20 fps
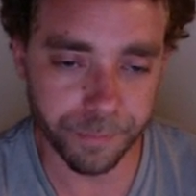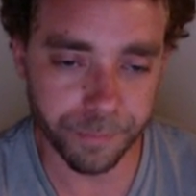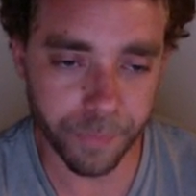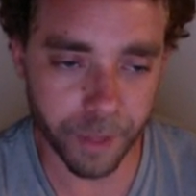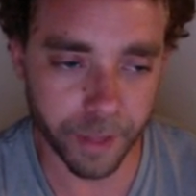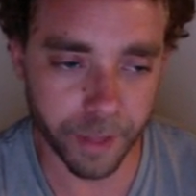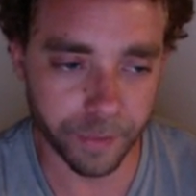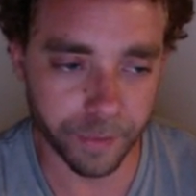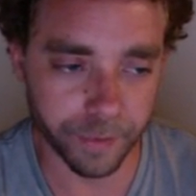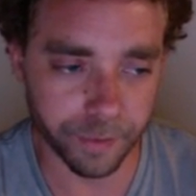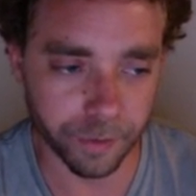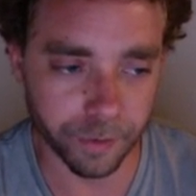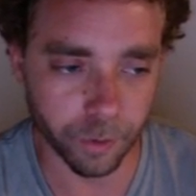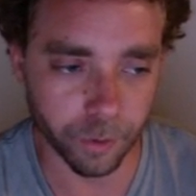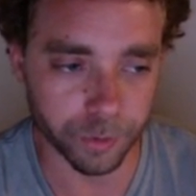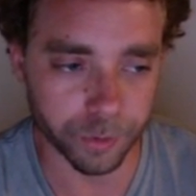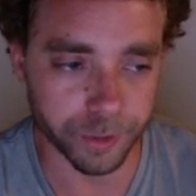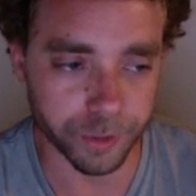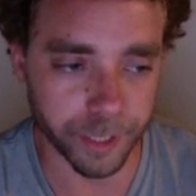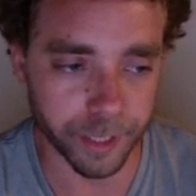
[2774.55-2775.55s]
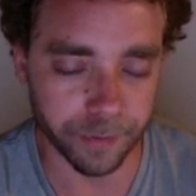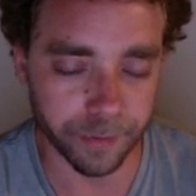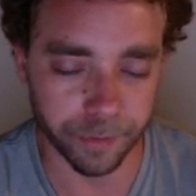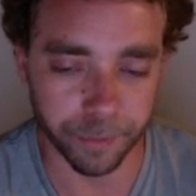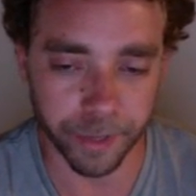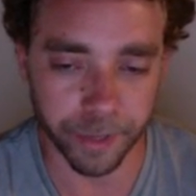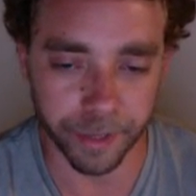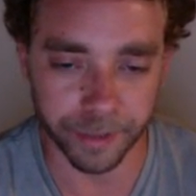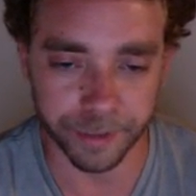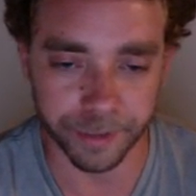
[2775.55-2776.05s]
And this gold chain
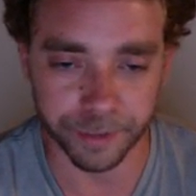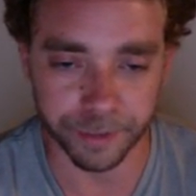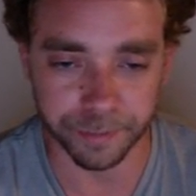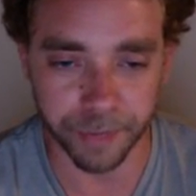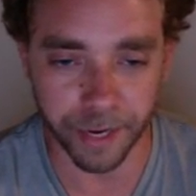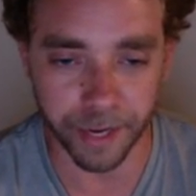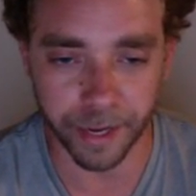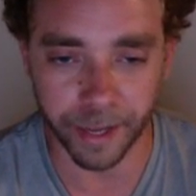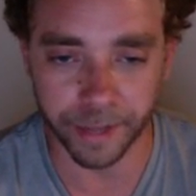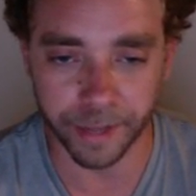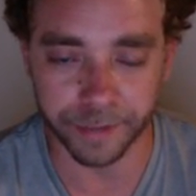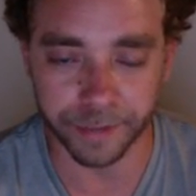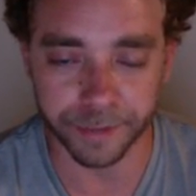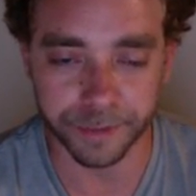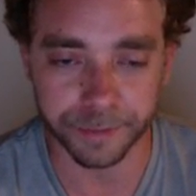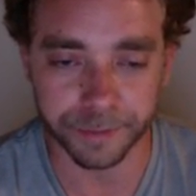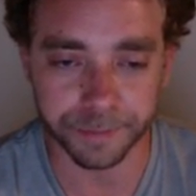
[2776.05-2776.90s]
from Hicks is badass.